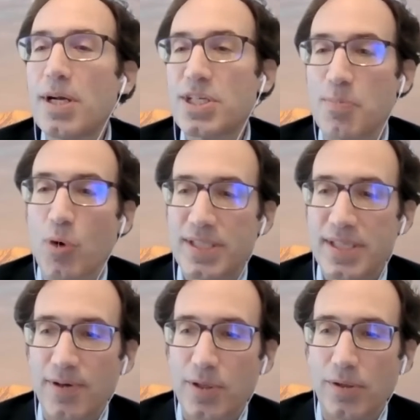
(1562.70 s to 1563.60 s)
much more
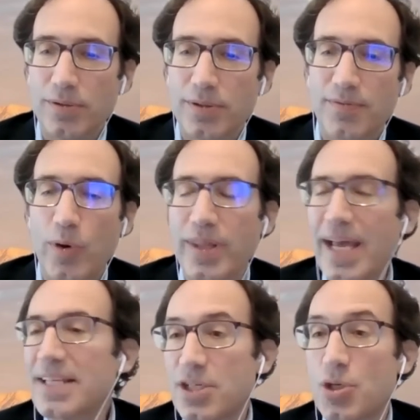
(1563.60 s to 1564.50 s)
difficult for
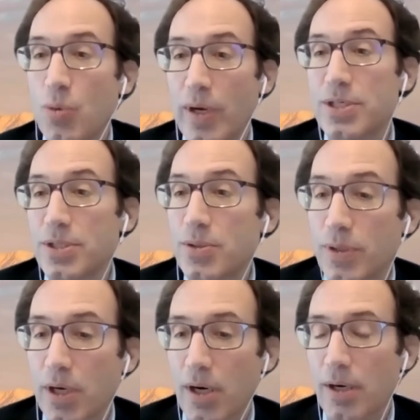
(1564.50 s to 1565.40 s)
that situation to
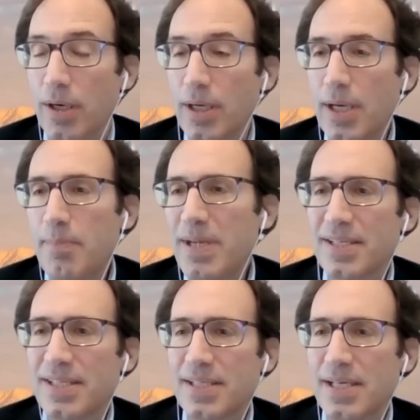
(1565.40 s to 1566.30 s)
occur,
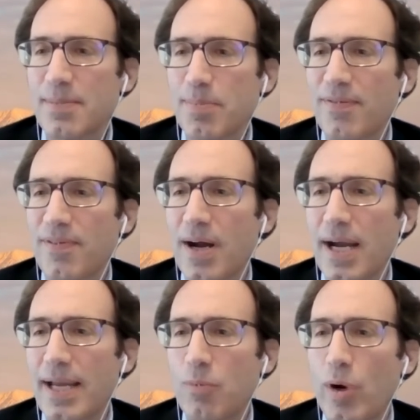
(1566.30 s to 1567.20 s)
because it doesn't
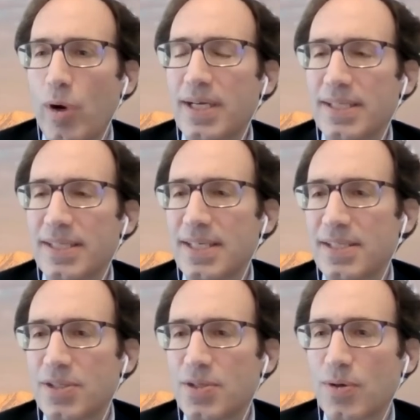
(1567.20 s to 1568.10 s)
provide one
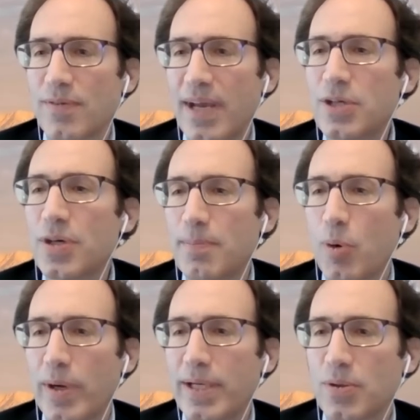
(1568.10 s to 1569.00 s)
consistent sort of entry
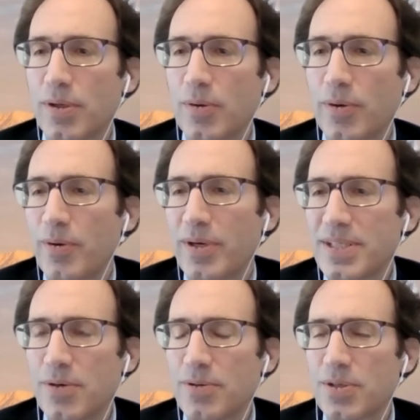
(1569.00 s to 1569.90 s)
point, or there
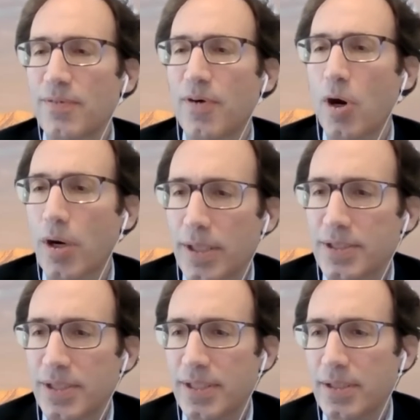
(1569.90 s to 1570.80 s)
is no sort of heart
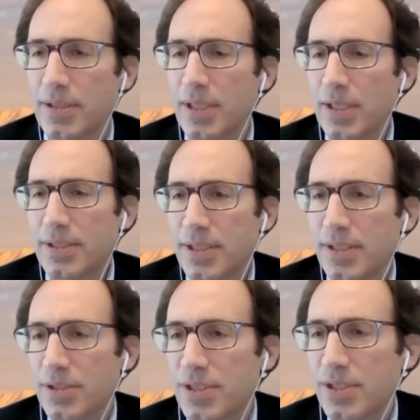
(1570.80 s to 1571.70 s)
to
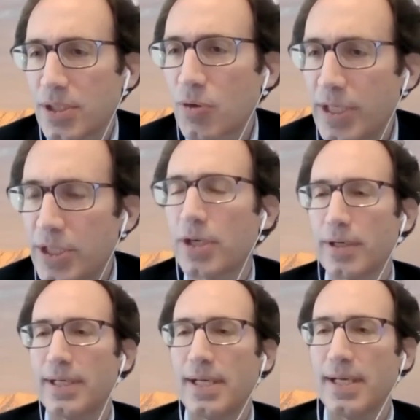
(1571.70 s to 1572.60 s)
the creature
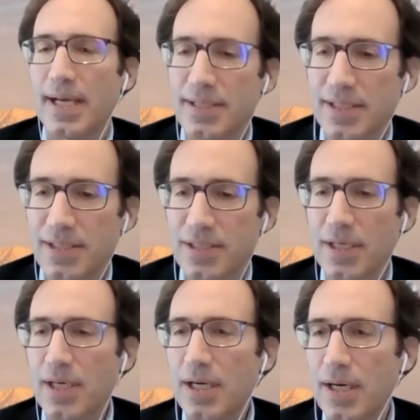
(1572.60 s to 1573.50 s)
in essence
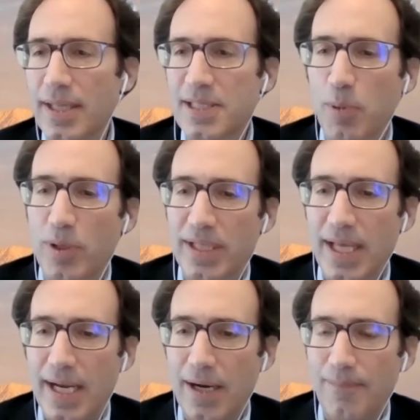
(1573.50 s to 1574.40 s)
that's putting
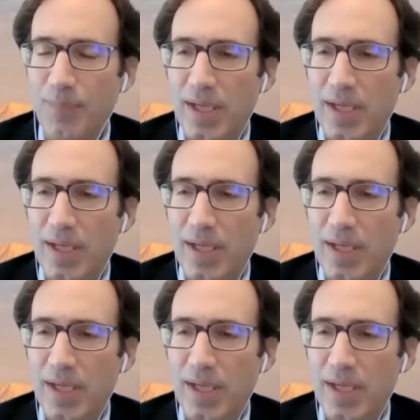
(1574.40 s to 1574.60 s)
that out.